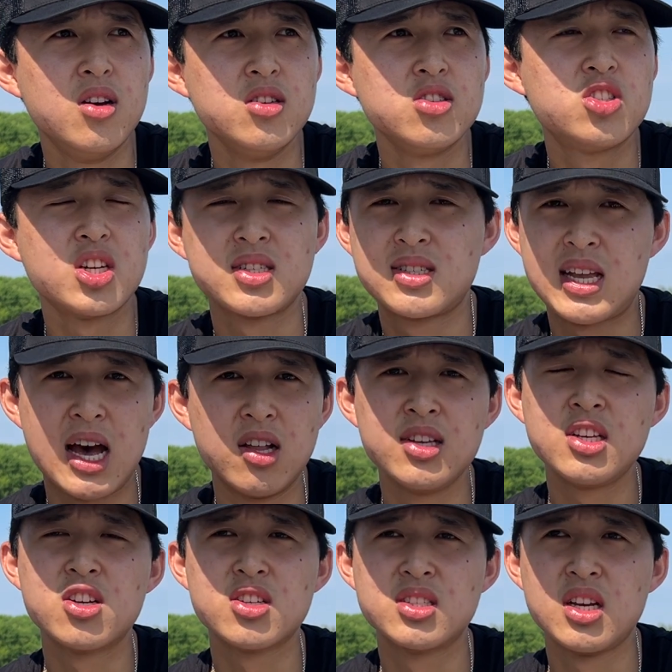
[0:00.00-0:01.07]
just telling
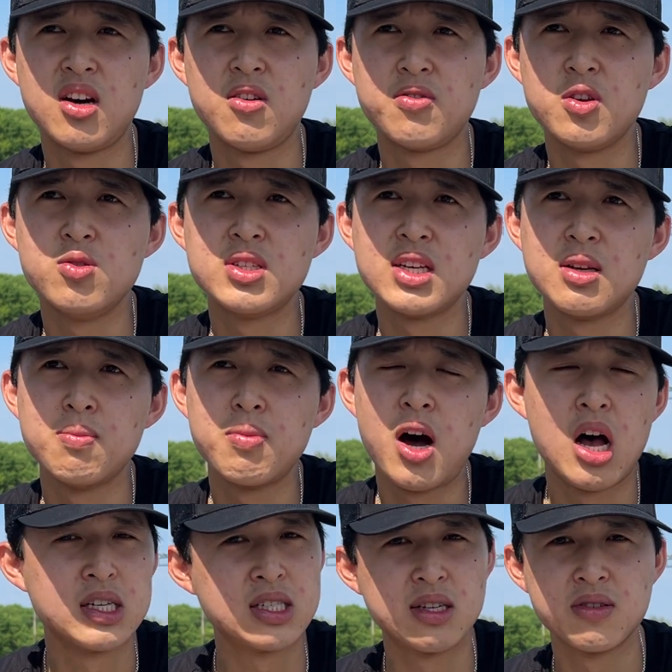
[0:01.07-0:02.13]
yourself, using
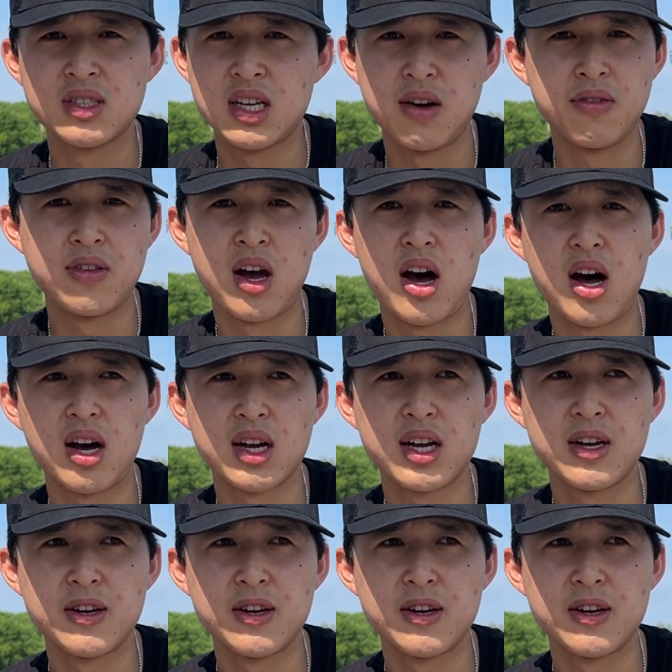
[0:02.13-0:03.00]
positive self-talk